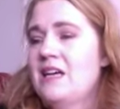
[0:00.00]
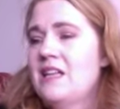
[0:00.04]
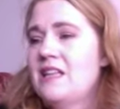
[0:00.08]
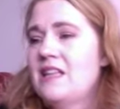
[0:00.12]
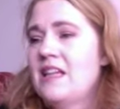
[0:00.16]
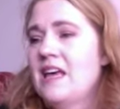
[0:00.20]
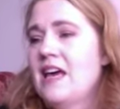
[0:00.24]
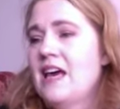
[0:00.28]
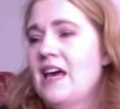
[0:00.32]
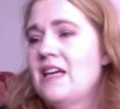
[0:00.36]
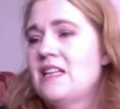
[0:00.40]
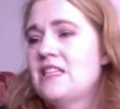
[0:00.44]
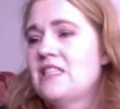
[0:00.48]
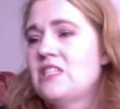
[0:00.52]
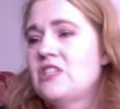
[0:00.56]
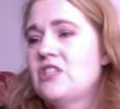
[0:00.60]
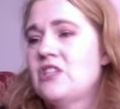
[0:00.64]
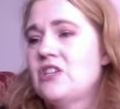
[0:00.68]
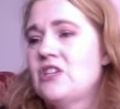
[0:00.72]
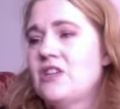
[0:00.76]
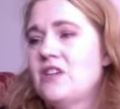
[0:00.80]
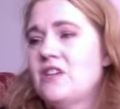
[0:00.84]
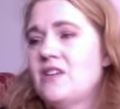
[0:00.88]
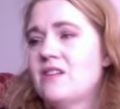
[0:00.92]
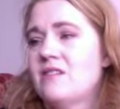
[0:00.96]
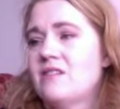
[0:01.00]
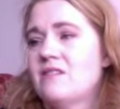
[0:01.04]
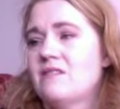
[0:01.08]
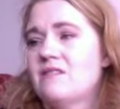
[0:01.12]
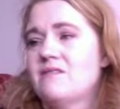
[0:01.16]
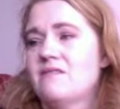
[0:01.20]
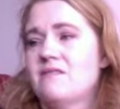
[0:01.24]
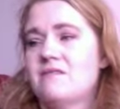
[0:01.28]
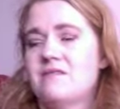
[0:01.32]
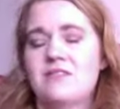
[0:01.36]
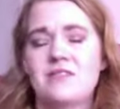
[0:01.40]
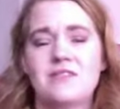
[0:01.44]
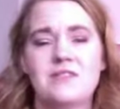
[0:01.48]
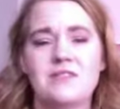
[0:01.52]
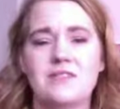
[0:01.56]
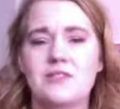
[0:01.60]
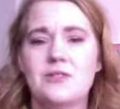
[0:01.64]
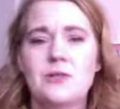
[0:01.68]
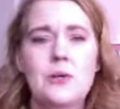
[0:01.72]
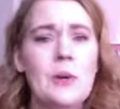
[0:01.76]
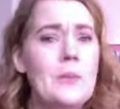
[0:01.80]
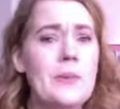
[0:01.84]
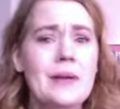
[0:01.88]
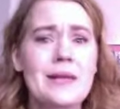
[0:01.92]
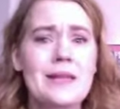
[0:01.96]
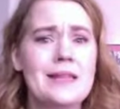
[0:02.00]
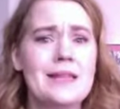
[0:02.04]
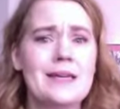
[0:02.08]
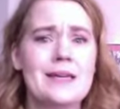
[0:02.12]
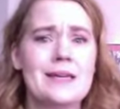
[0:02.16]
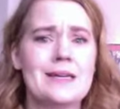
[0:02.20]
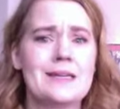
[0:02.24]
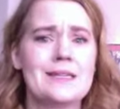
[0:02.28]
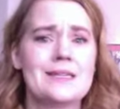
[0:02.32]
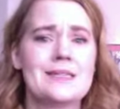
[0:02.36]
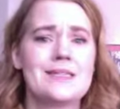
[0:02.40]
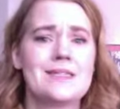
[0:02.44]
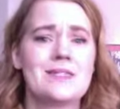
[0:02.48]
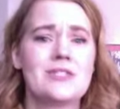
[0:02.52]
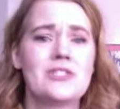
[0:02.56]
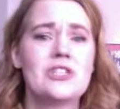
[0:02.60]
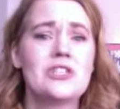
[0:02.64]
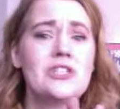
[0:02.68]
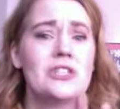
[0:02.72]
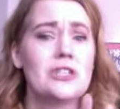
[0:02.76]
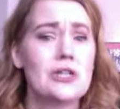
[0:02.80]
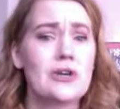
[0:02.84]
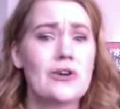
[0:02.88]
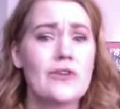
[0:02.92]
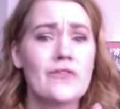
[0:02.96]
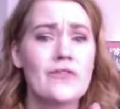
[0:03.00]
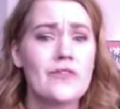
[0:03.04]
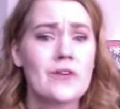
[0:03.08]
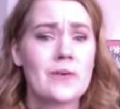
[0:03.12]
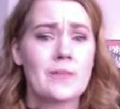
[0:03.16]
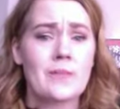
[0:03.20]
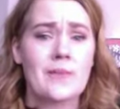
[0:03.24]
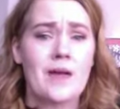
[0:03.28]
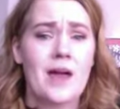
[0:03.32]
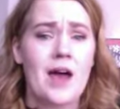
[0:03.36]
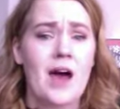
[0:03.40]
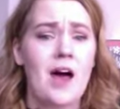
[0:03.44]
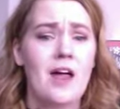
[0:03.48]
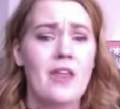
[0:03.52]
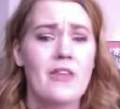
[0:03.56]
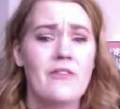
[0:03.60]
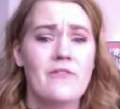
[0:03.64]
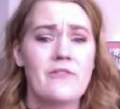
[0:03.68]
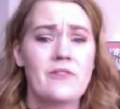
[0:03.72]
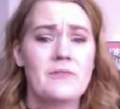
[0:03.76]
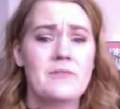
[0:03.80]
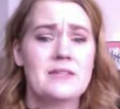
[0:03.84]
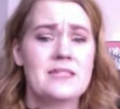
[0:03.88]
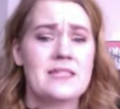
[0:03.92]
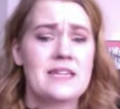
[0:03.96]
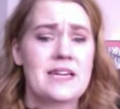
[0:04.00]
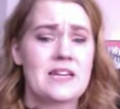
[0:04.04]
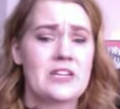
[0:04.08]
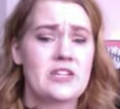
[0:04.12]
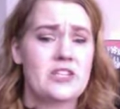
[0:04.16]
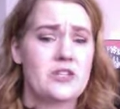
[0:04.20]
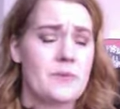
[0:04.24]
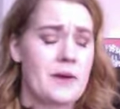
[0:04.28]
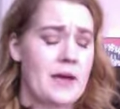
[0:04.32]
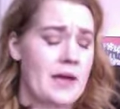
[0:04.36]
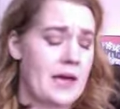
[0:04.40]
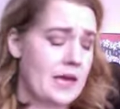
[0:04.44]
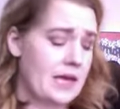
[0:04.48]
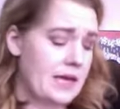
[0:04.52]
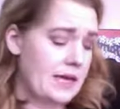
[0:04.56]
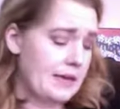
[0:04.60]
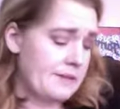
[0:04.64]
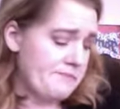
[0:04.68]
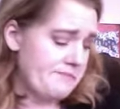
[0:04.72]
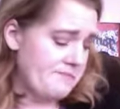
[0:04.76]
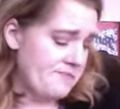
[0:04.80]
that so many things. Just learn from all of the mistakes you make.